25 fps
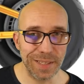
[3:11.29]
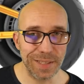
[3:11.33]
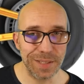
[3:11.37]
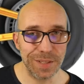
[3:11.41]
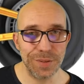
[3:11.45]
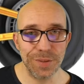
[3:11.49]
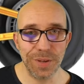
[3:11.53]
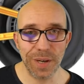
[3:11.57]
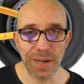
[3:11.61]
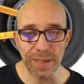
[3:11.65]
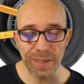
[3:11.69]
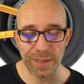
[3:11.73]

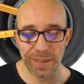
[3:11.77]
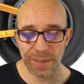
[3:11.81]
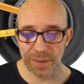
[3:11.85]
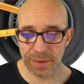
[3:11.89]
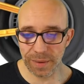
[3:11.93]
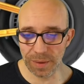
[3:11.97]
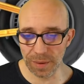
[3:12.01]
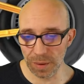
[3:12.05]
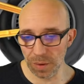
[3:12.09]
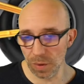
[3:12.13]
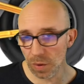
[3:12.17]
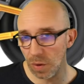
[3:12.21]
So I
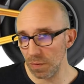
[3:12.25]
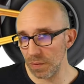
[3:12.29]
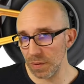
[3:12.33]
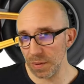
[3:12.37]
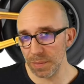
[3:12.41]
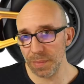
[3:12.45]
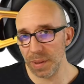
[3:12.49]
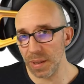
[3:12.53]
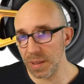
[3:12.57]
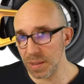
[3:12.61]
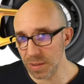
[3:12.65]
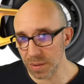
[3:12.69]
can lower
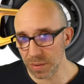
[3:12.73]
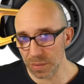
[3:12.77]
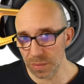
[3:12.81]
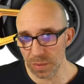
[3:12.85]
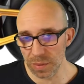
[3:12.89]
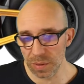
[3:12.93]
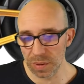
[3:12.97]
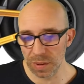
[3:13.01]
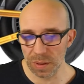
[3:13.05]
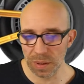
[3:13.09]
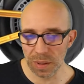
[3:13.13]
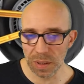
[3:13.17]
my
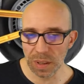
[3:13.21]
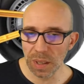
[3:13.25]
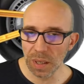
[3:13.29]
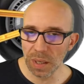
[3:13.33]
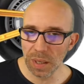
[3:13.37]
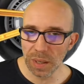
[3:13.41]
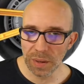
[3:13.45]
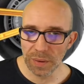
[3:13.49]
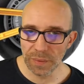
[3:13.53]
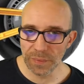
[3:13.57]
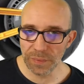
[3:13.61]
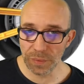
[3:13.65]
scooter
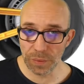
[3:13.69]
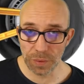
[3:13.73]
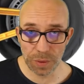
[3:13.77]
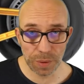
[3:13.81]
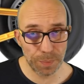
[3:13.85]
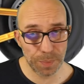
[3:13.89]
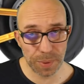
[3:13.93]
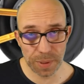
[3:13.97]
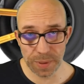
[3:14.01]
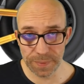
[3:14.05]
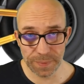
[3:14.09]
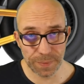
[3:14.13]
for a
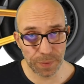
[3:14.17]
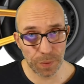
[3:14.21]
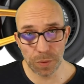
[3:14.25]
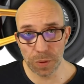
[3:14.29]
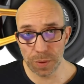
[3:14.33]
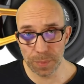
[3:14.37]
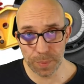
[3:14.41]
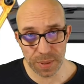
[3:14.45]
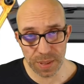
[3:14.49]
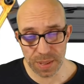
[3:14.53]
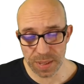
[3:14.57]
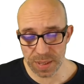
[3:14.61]

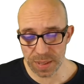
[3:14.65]
performance